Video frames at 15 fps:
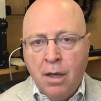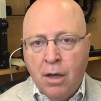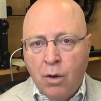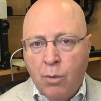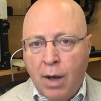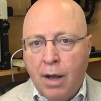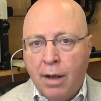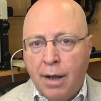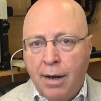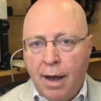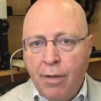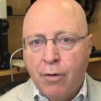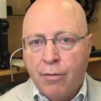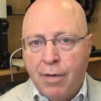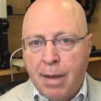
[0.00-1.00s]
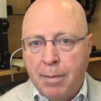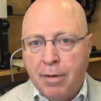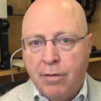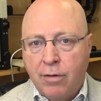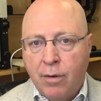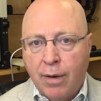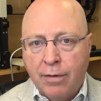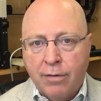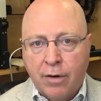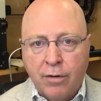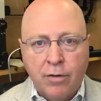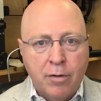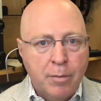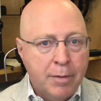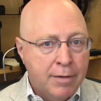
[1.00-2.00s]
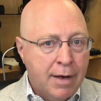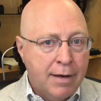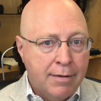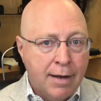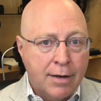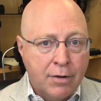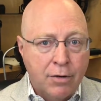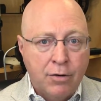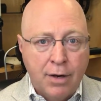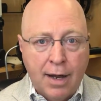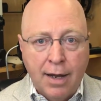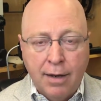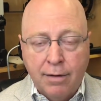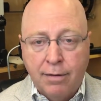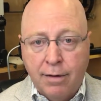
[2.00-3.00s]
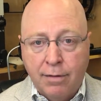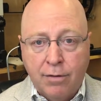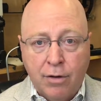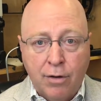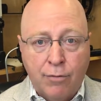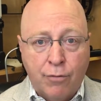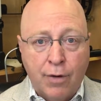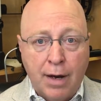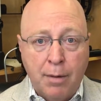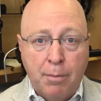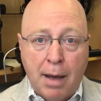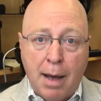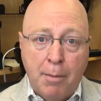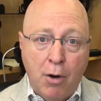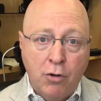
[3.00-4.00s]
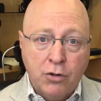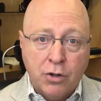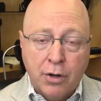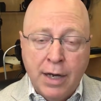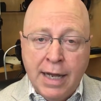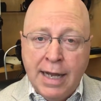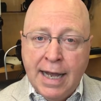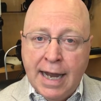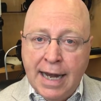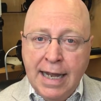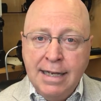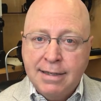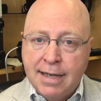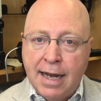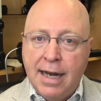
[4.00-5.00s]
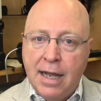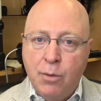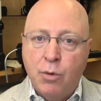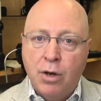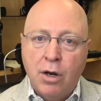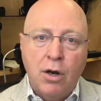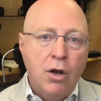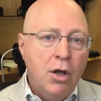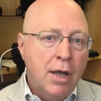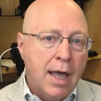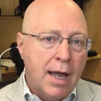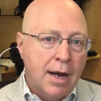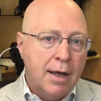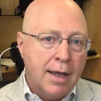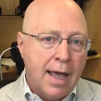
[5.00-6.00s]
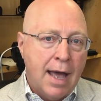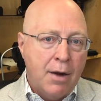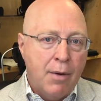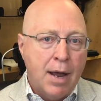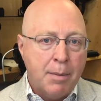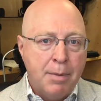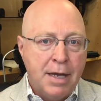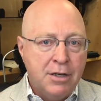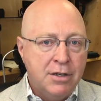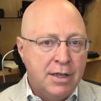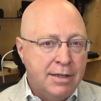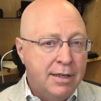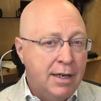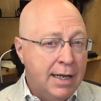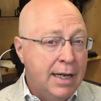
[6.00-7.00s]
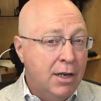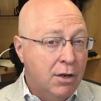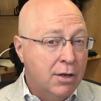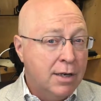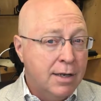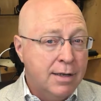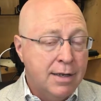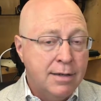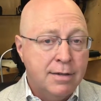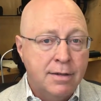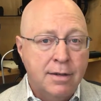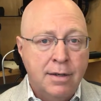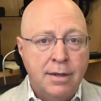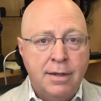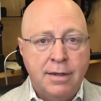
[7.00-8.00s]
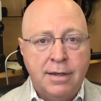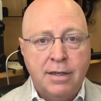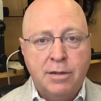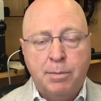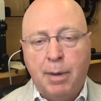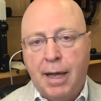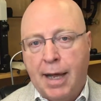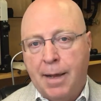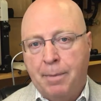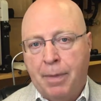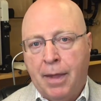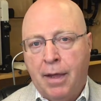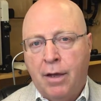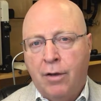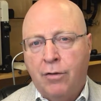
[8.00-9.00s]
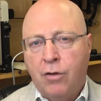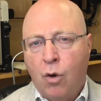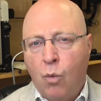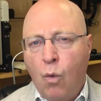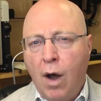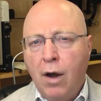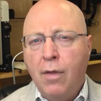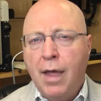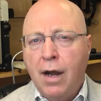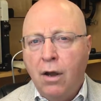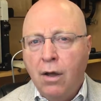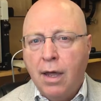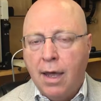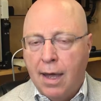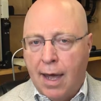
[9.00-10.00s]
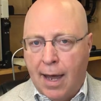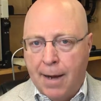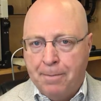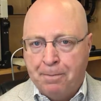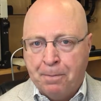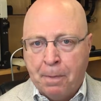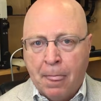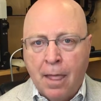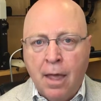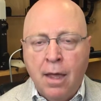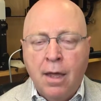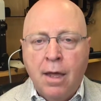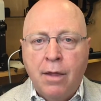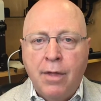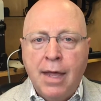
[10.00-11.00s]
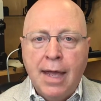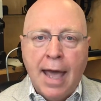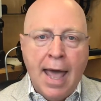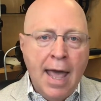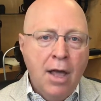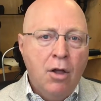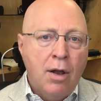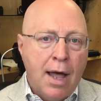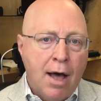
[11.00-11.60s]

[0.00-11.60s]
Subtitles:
Well, another famous US surgeon besides Dr. Chang is his good friend Bob Osher, and he said he wouldn't look at a cataract patient until he looked at this display. So what are they looking at? The angle